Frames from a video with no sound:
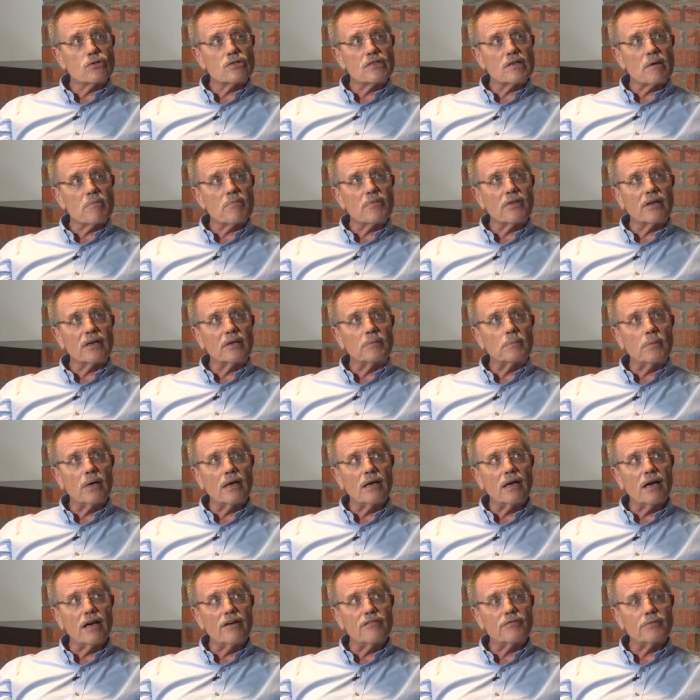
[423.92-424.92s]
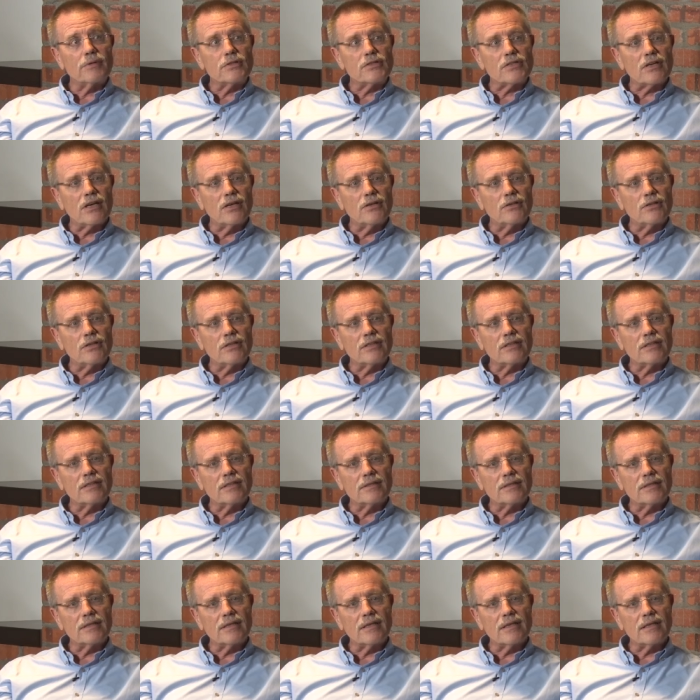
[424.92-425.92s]
something in my life which I learned,
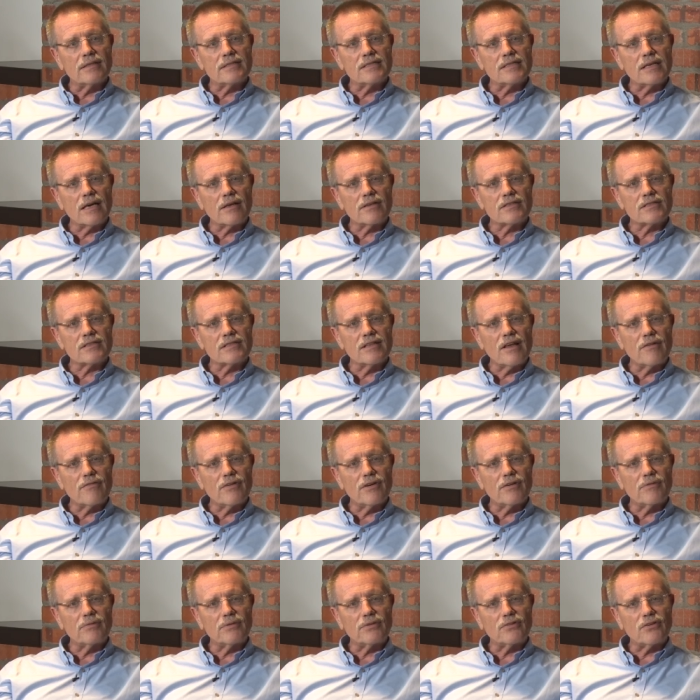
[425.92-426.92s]
things never